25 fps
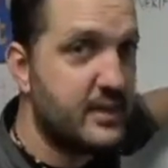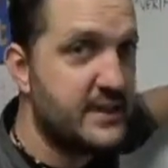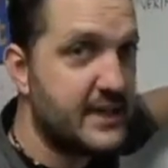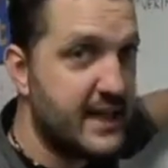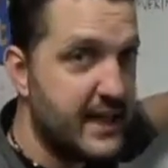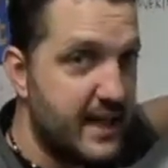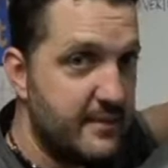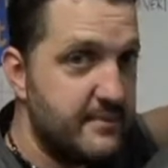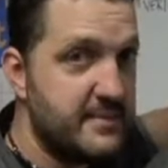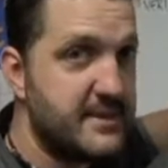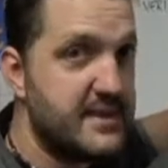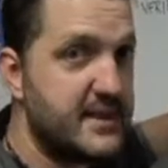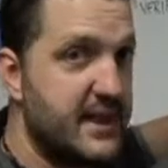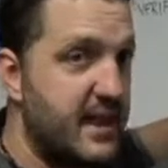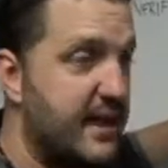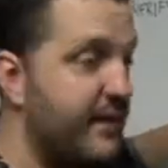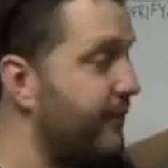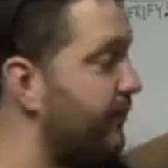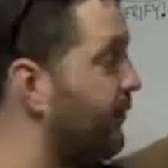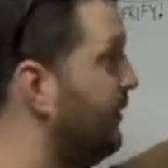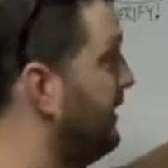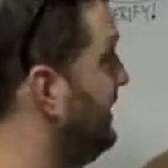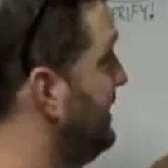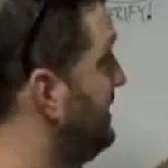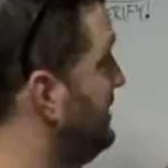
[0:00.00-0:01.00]
type stuff
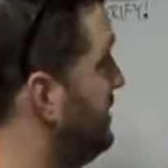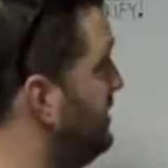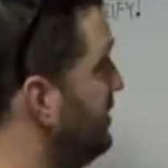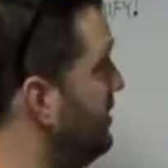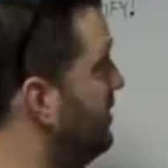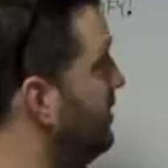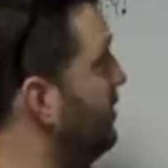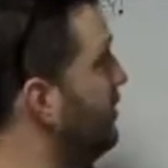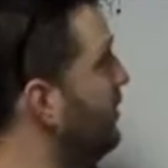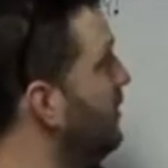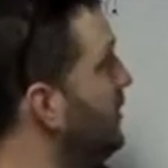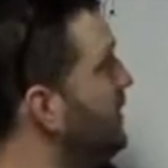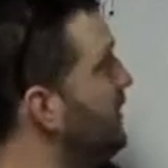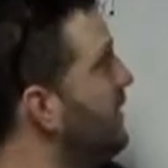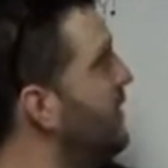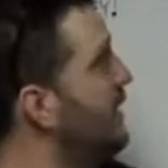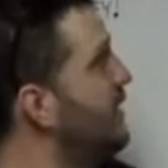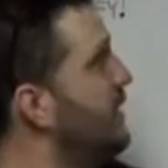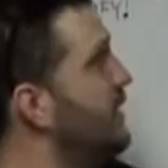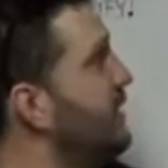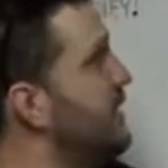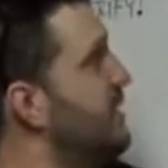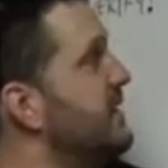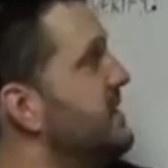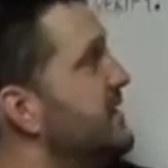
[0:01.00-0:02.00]
we need to do
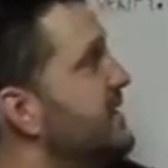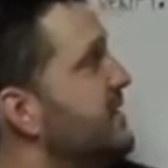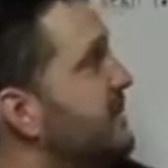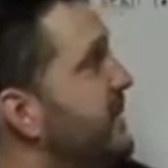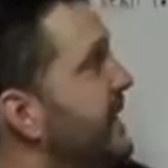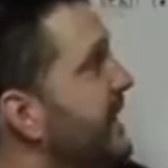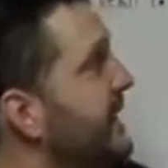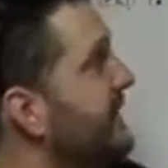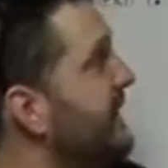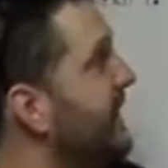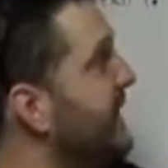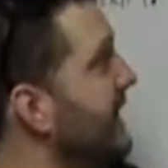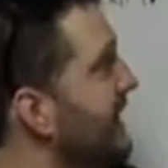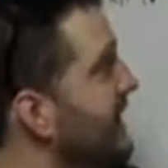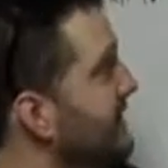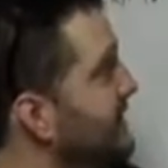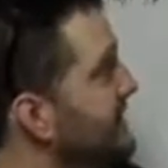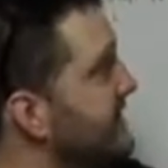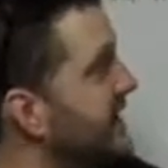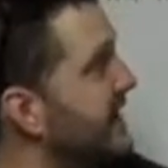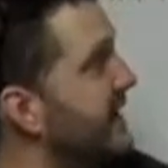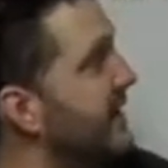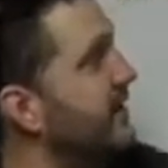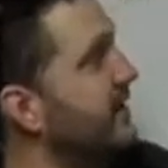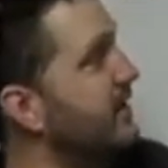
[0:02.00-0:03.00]
to make the left
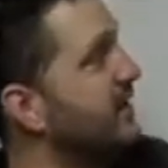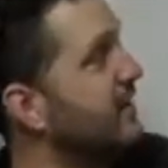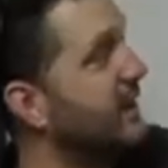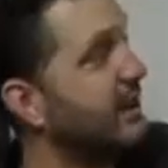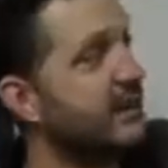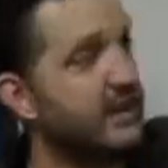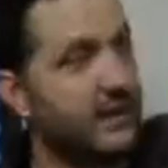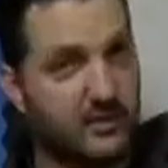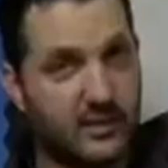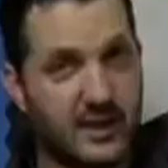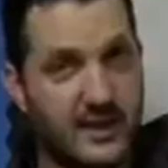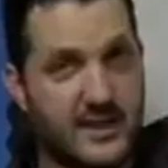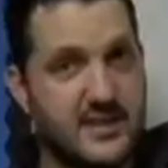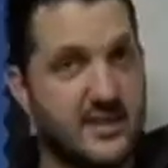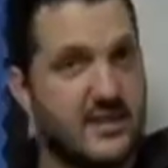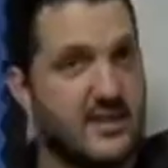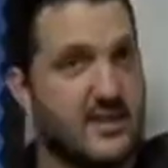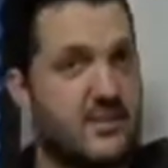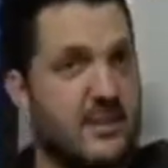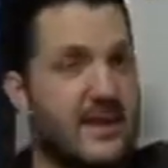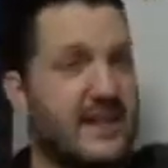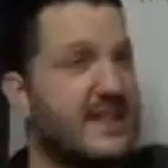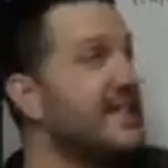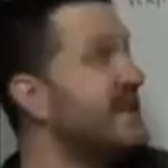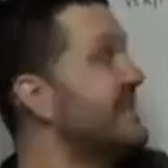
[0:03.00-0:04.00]
side look like the right side, to
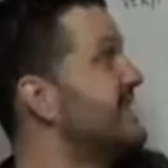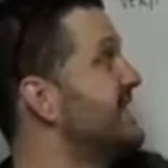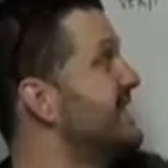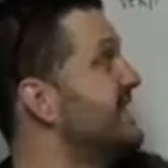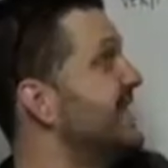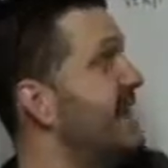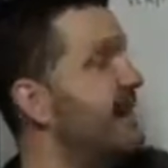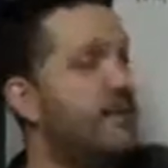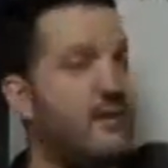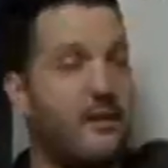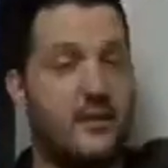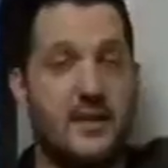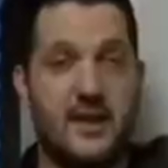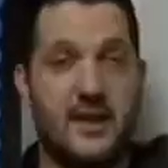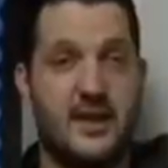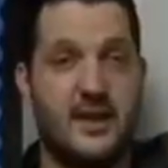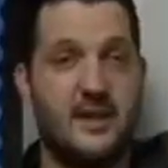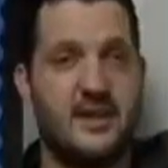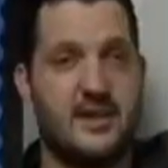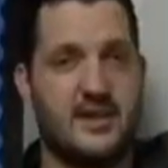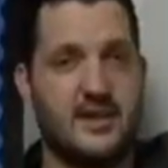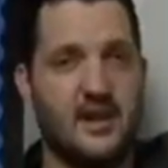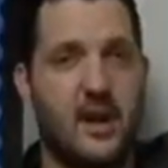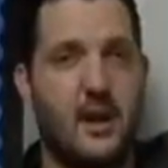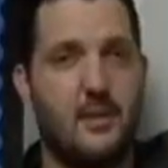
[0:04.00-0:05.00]
make this stuff over here,
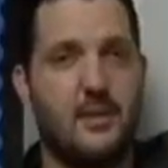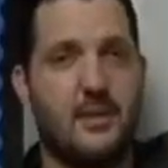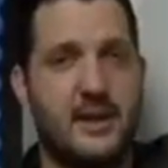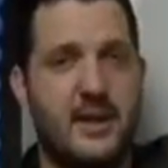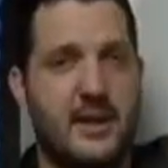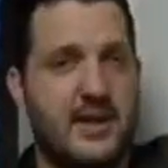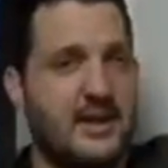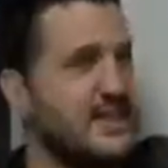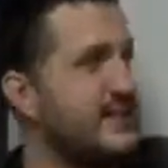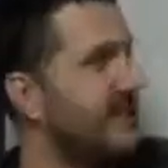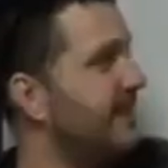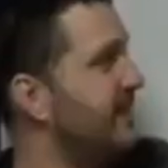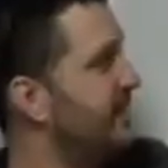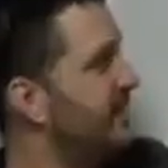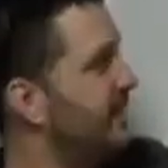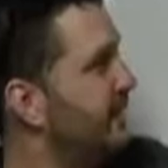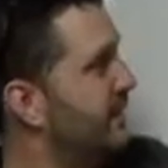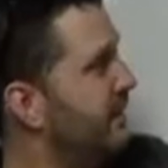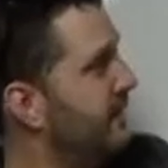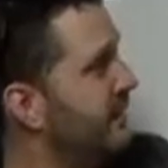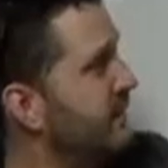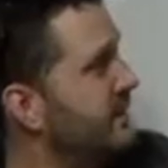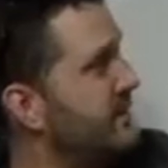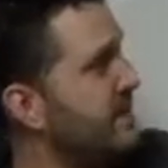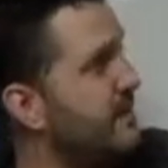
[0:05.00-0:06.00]
this complicated stuff,
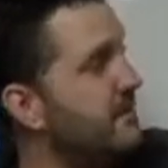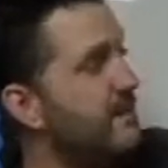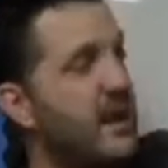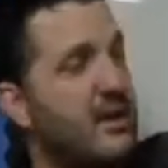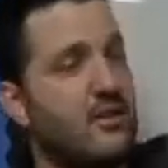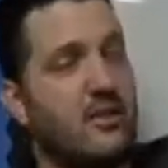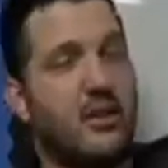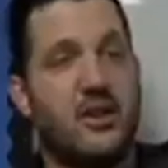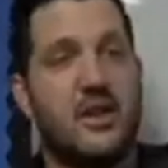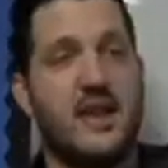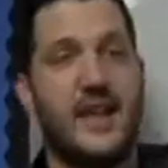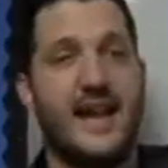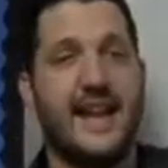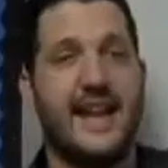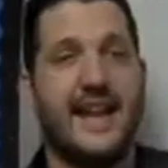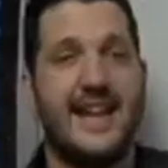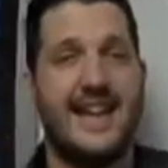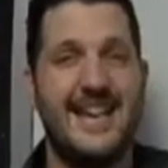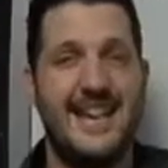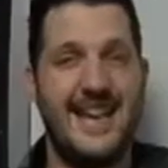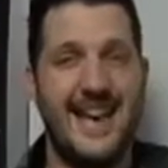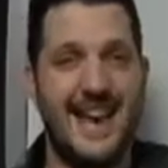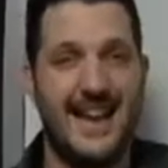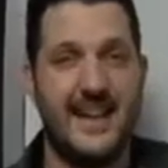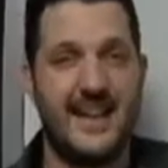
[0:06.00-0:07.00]
somehow look like
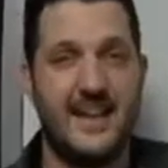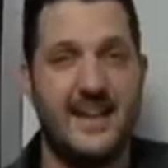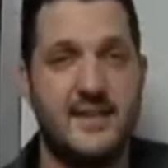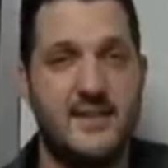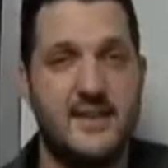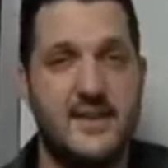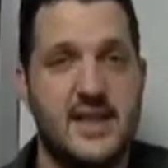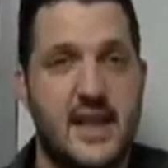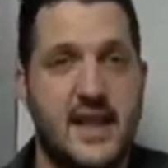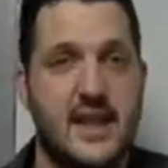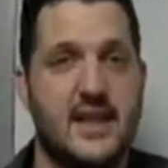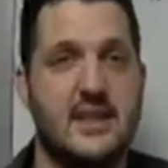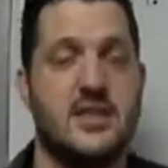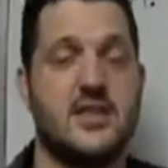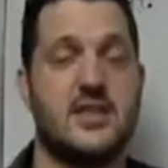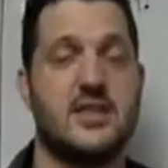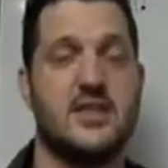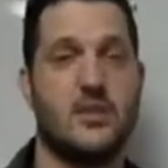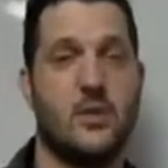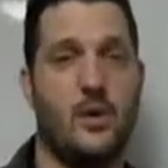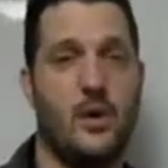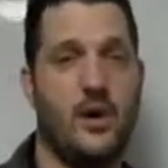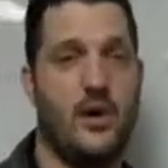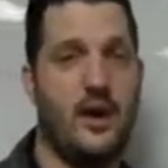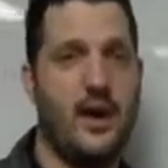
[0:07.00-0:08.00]
negative tangent
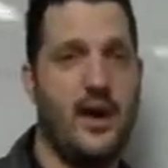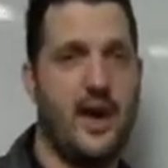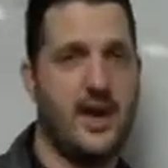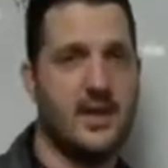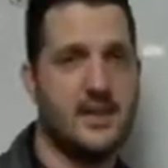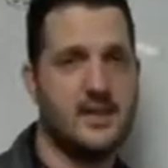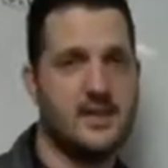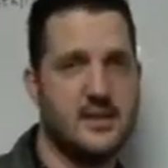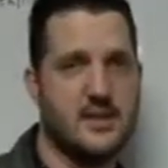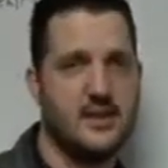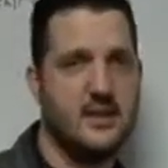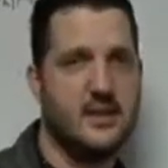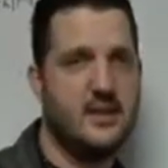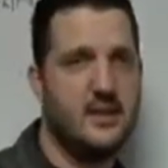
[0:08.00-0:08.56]
squared x.